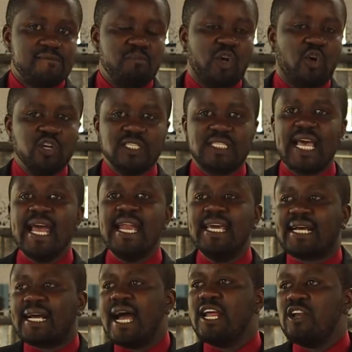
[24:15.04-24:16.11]
Because any
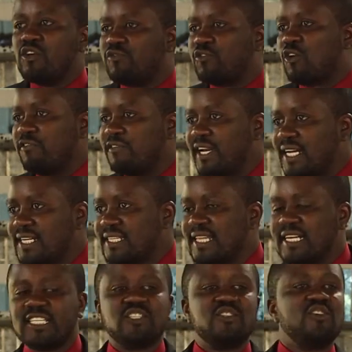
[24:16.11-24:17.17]
kind of covenant
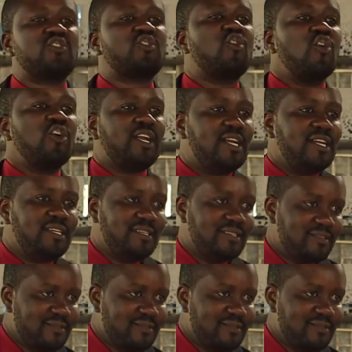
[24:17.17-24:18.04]
that is not godly